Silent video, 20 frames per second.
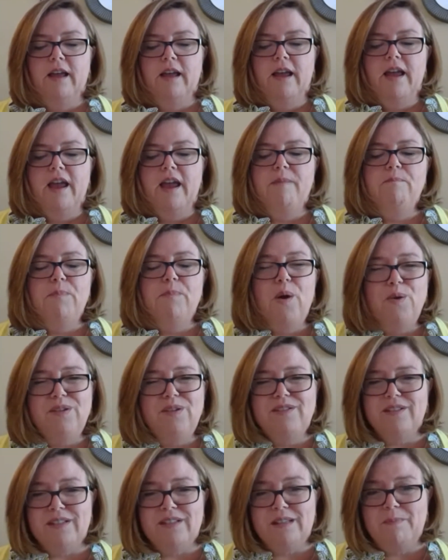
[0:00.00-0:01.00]
And
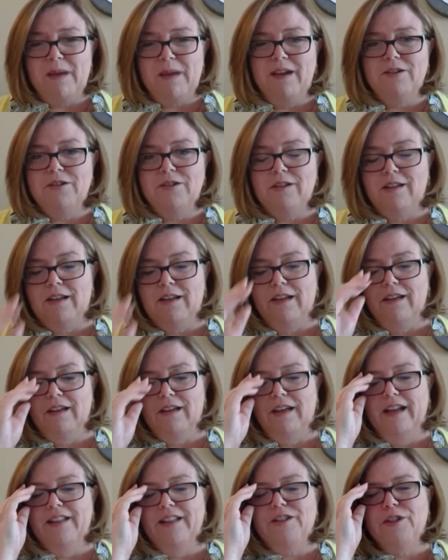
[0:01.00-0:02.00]
most especially,
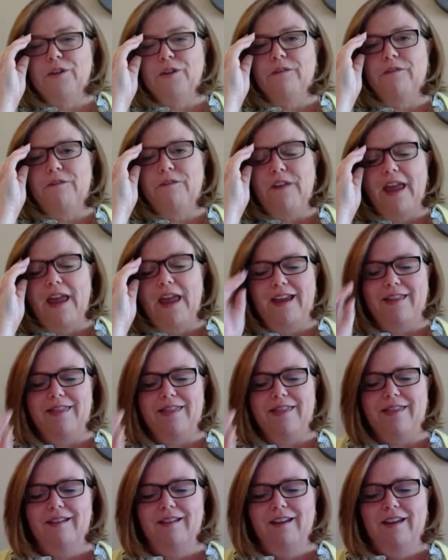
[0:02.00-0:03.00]
it's your
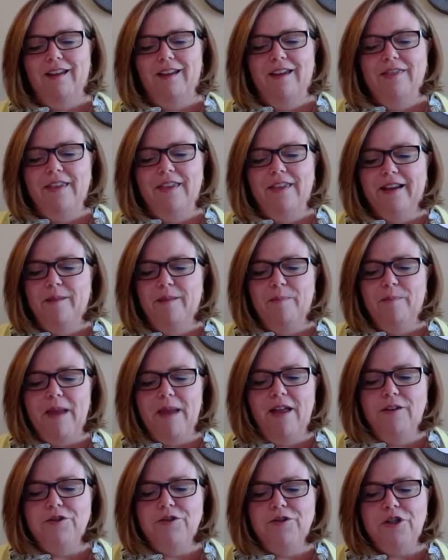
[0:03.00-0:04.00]
faith that
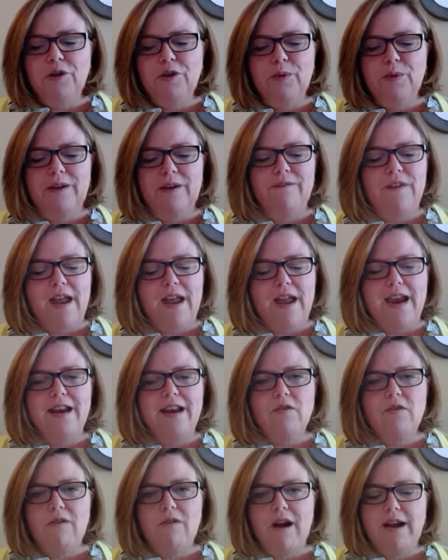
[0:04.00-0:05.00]
compels you to invite
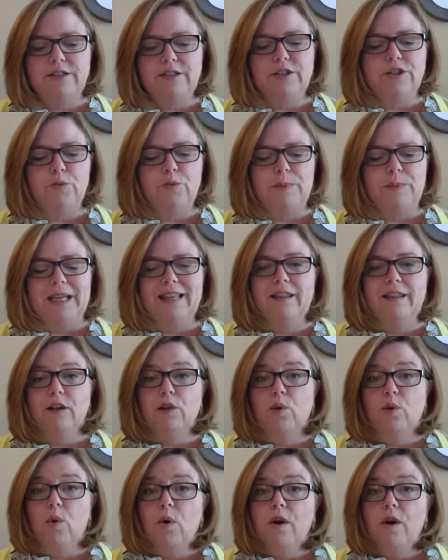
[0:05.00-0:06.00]
Christ to be the
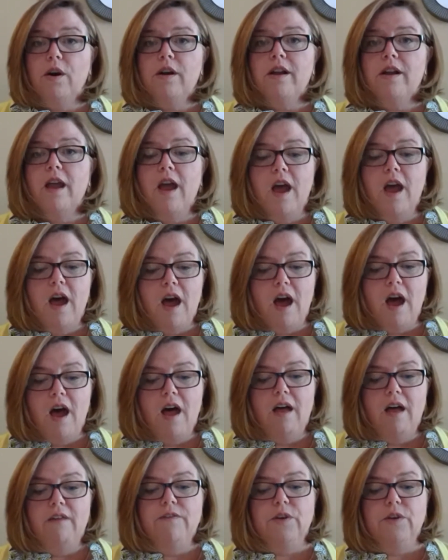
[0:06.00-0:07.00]
Lord
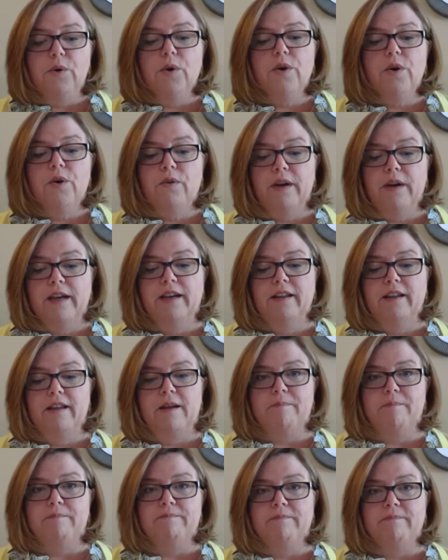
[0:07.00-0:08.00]
of your
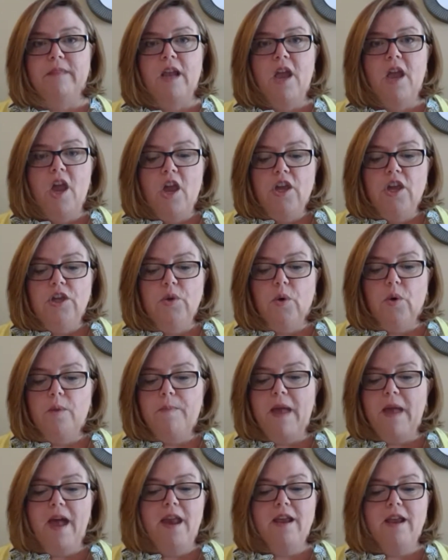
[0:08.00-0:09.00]
curriculum,
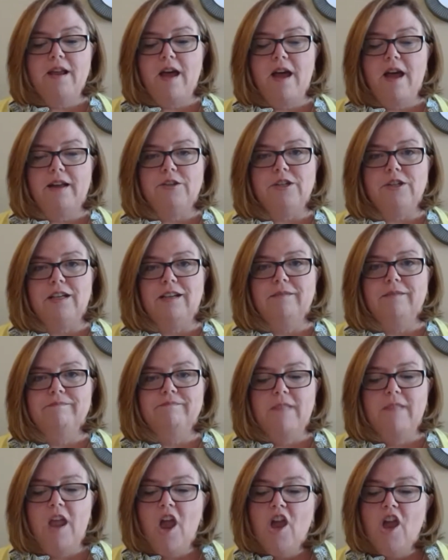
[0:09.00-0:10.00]
your pedagogy,
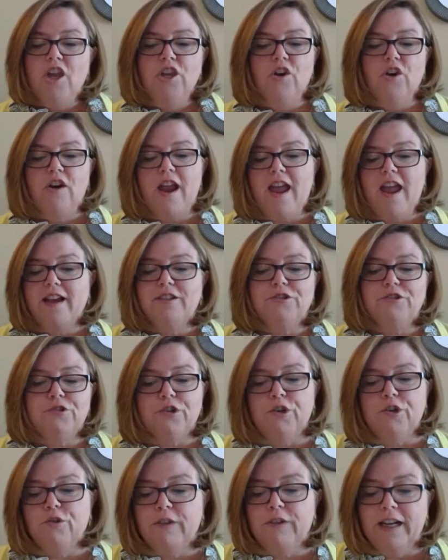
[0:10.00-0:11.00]
your
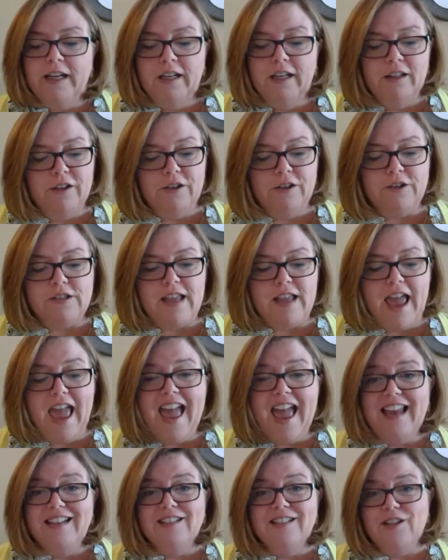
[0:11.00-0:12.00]
extracurriculars,
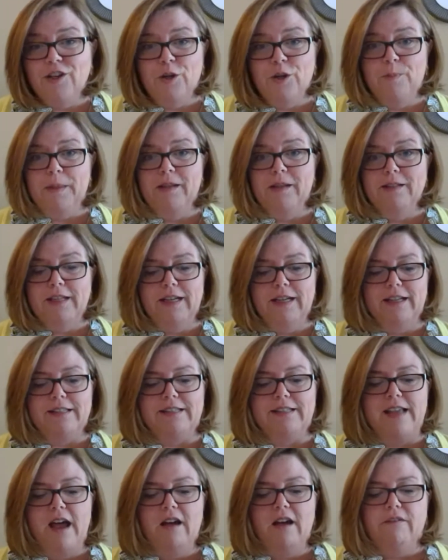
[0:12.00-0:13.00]
and your building
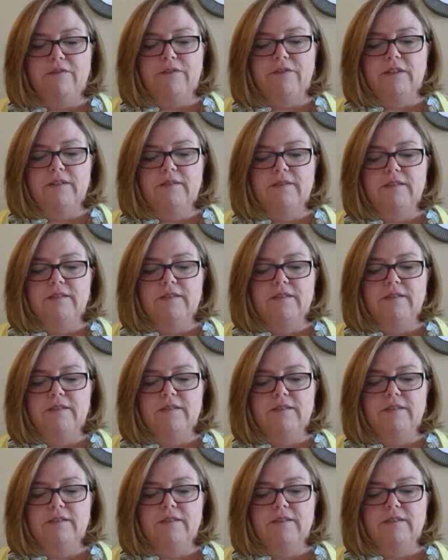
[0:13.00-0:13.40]
itself.